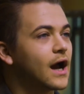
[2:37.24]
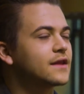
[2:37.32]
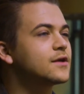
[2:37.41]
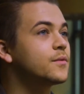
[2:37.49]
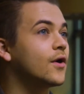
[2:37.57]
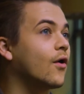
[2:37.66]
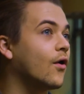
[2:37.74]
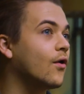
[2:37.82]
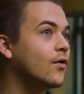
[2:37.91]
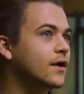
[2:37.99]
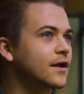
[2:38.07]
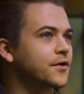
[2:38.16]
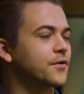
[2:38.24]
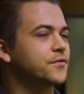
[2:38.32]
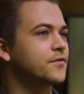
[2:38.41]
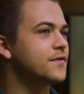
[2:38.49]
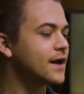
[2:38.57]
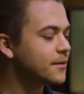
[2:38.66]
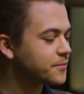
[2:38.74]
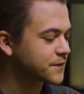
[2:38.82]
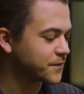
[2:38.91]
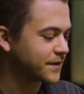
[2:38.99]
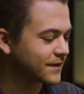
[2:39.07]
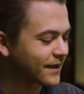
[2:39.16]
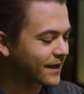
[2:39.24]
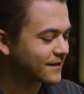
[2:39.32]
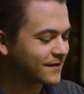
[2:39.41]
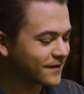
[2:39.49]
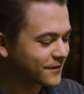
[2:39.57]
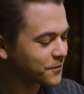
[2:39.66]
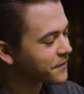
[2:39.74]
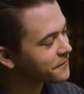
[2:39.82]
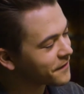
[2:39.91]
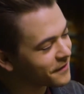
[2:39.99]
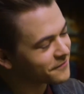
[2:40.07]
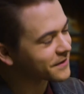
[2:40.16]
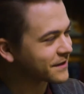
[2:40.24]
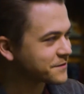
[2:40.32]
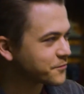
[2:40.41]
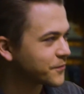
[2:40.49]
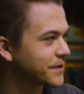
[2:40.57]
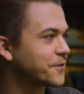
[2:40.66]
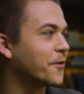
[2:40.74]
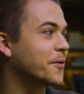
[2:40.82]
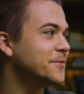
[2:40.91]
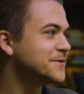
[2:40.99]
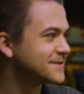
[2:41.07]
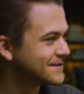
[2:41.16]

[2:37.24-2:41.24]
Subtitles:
I think we all kind of go through that between like 18 and 25. Like, that's pretty normal,